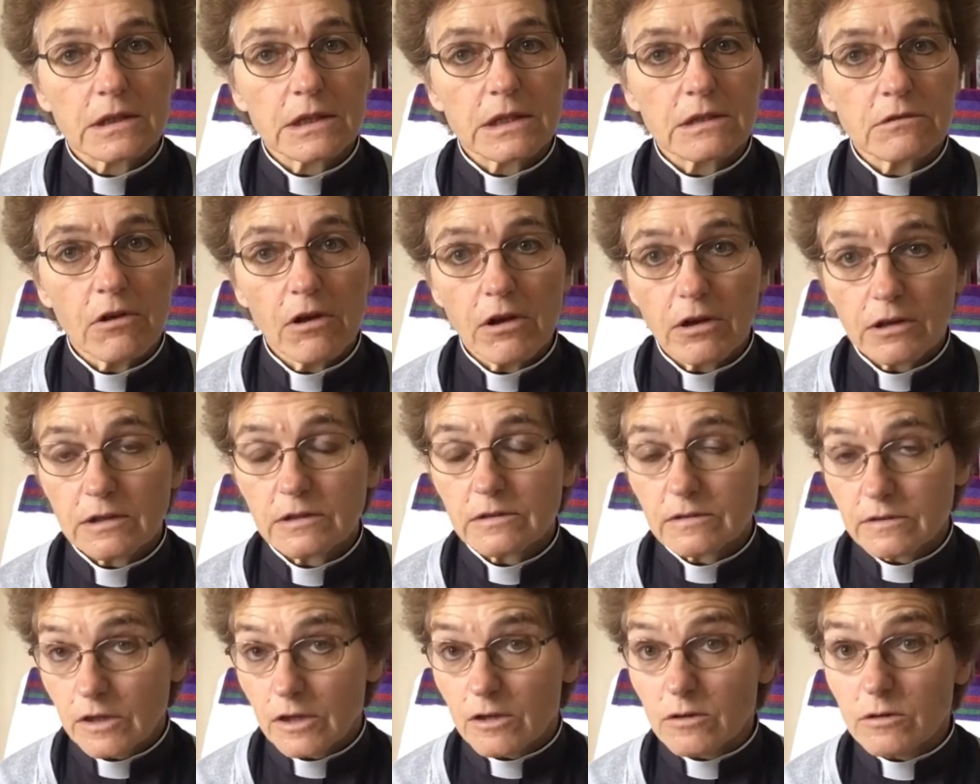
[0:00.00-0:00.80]
There
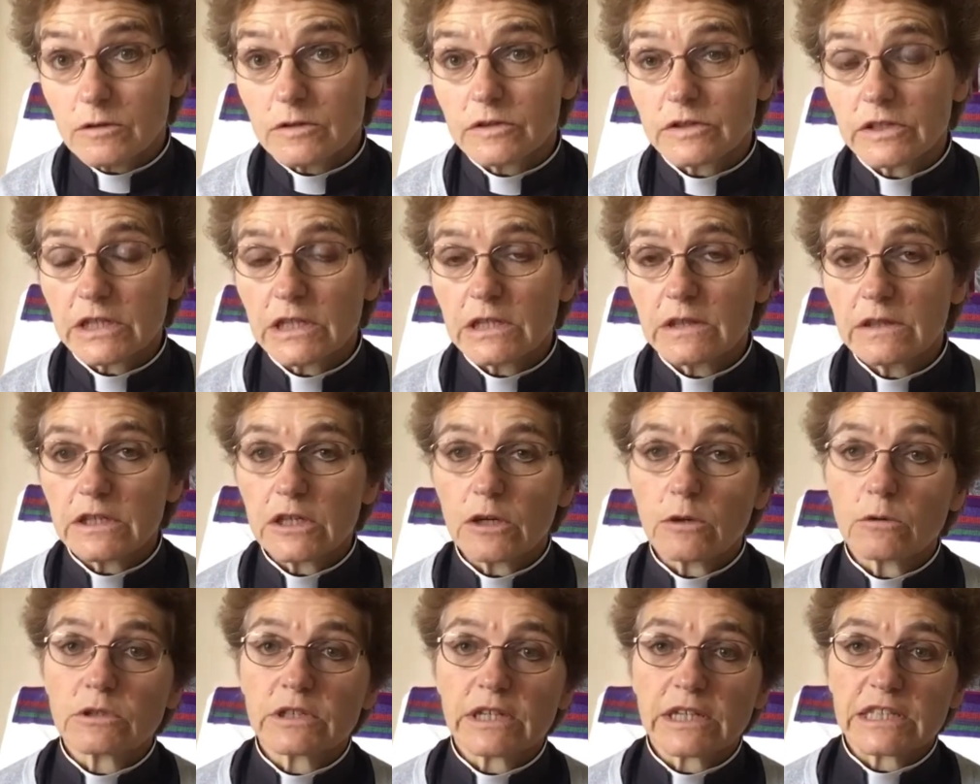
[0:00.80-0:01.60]
are those in
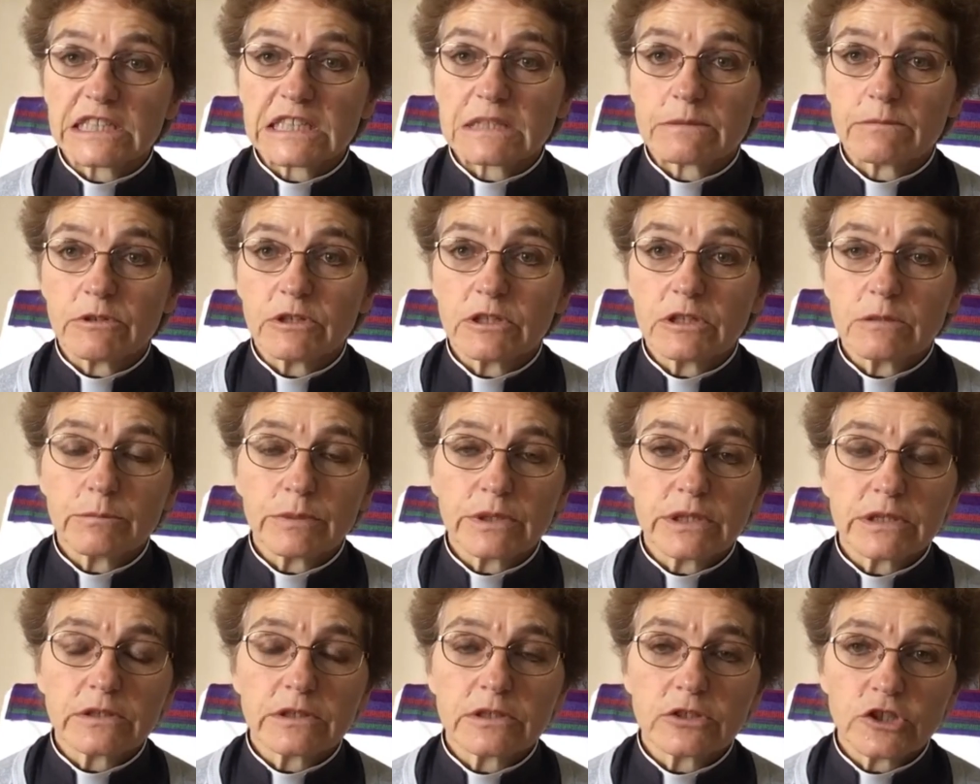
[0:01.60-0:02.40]
the Old Testament,
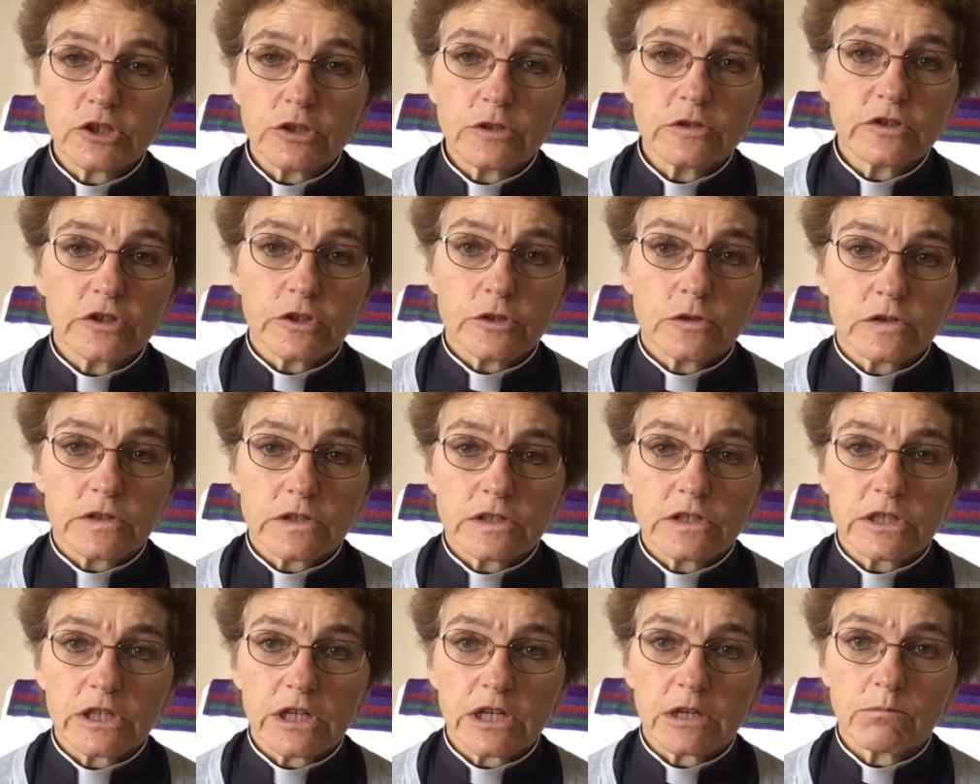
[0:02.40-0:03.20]
but Jews use
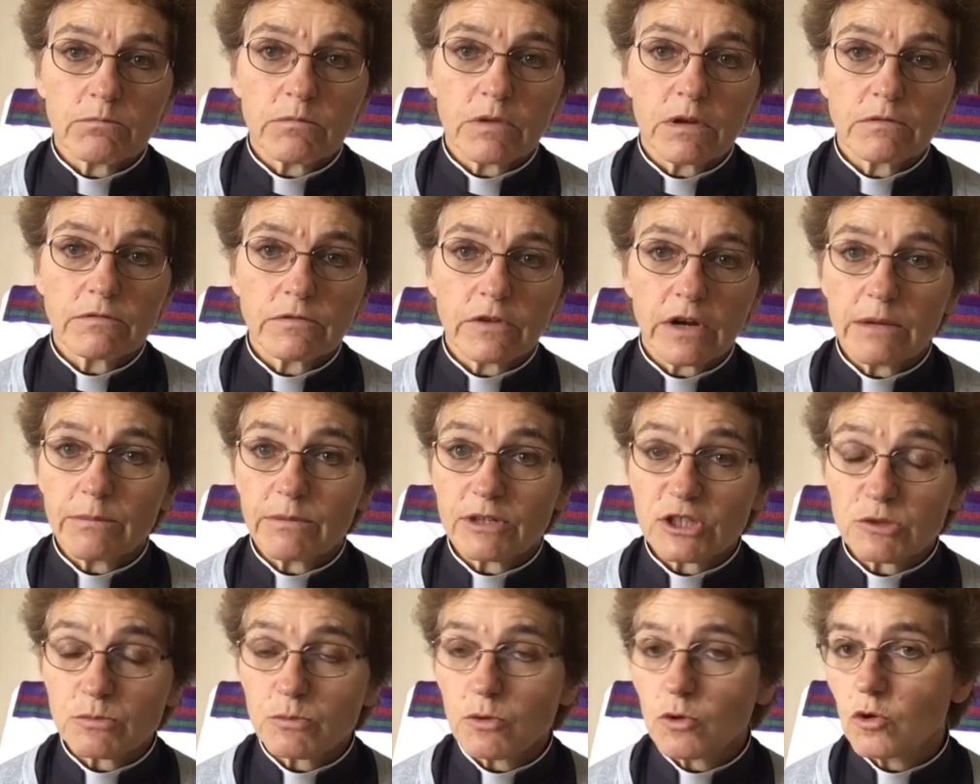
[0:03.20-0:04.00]
the term very
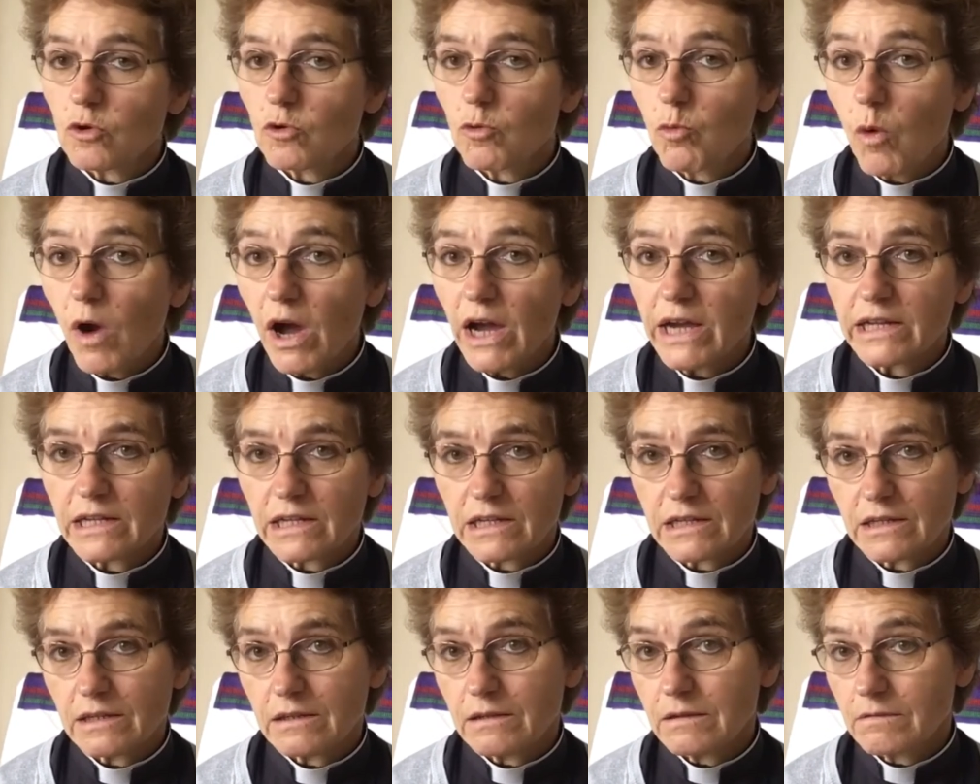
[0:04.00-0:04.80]
much more
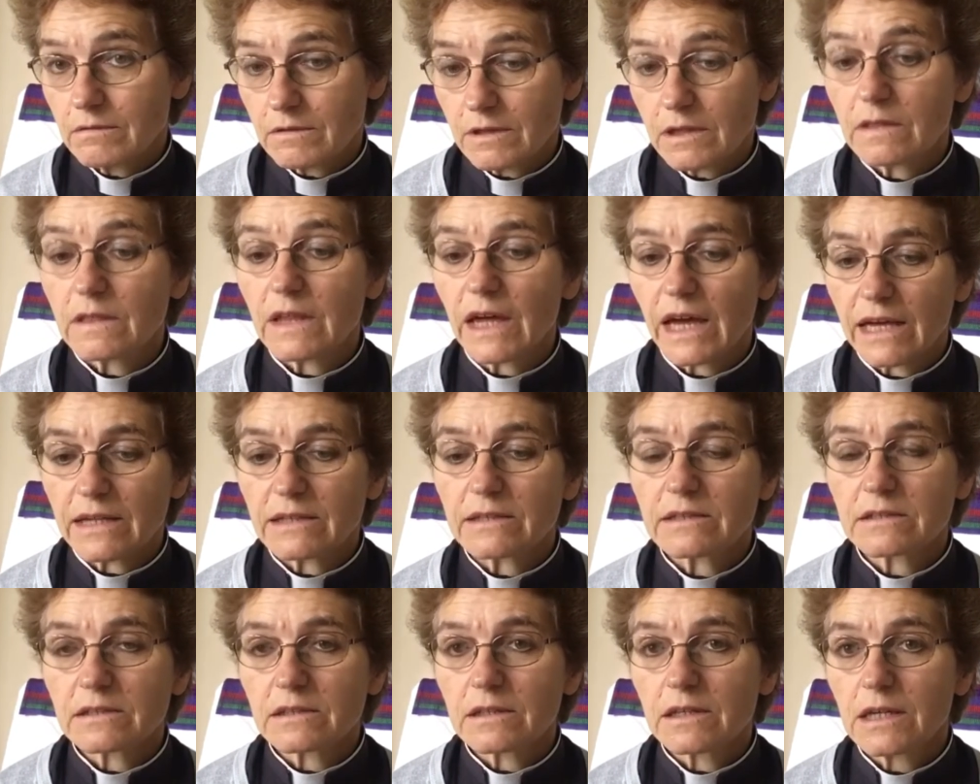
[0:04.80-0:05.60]
widely than
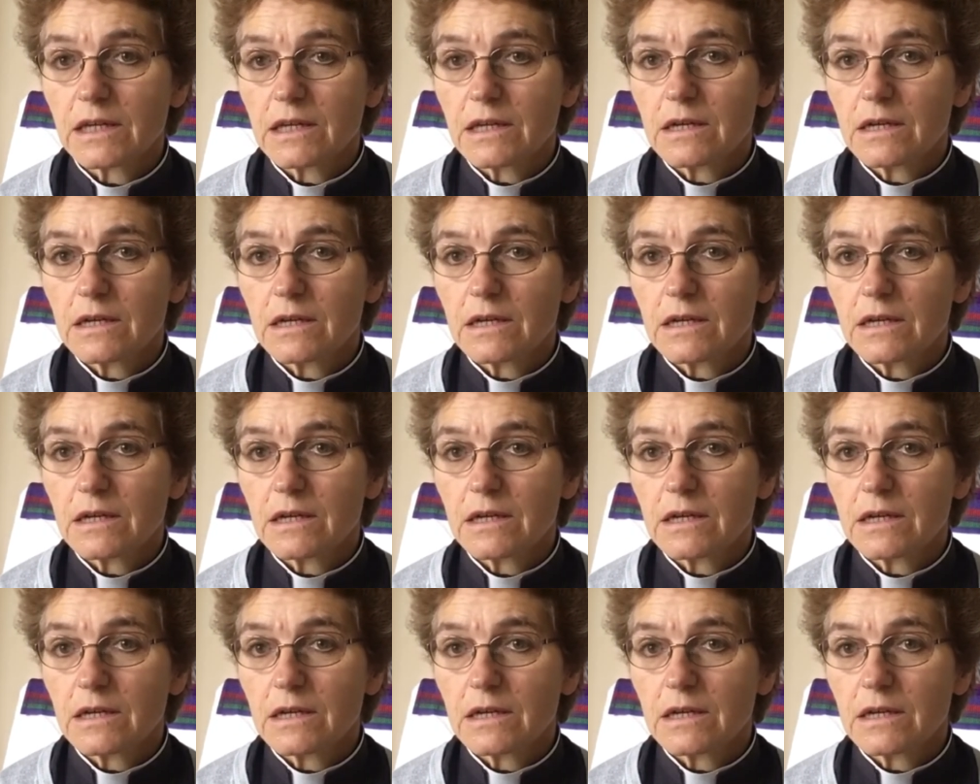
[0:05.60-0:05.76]
that.